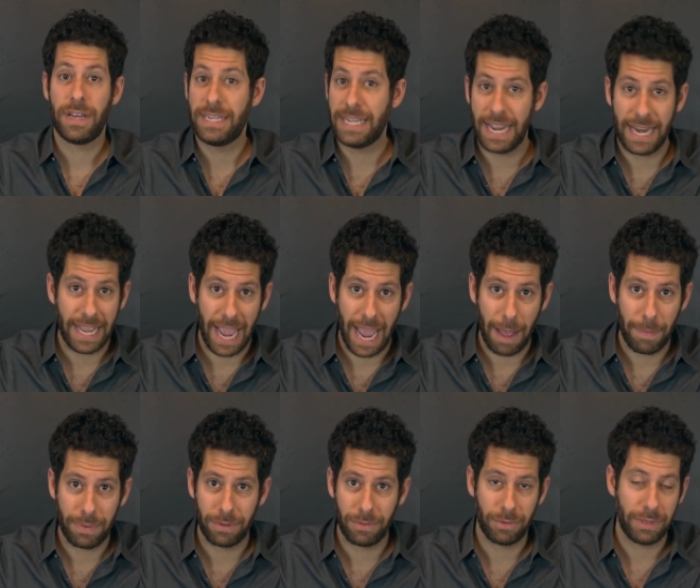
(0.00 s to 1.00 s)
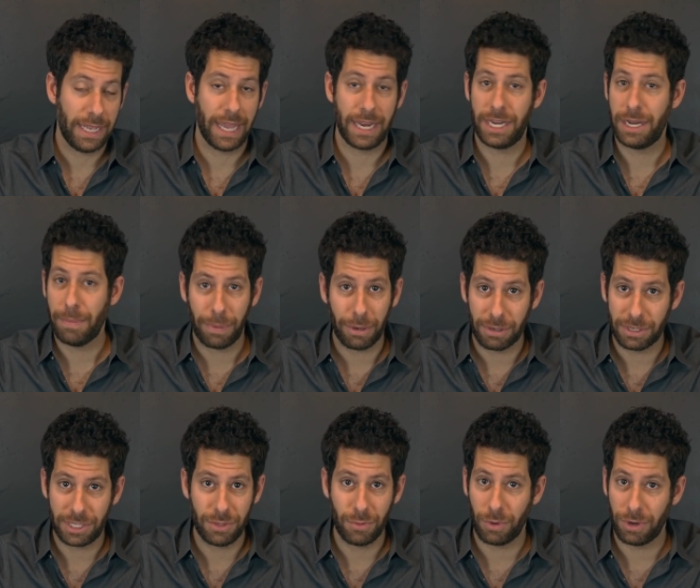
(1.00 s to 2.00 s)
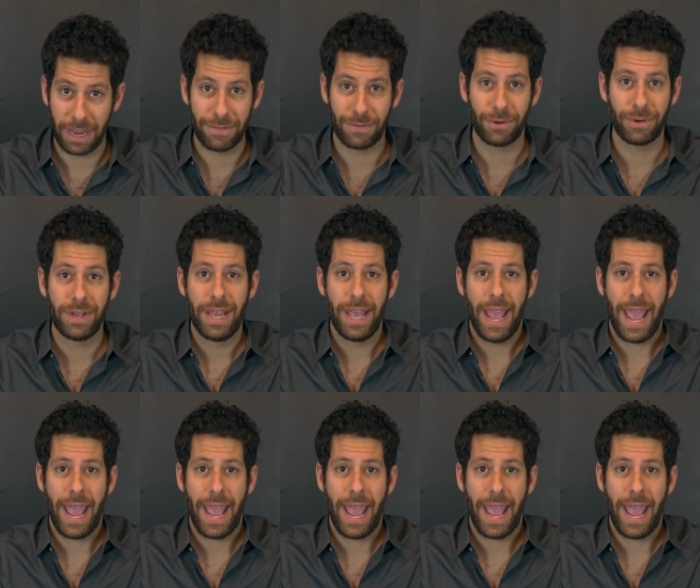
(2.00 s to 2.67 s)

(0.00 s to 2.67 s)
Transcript: a dating app, or they get it in person, wherever,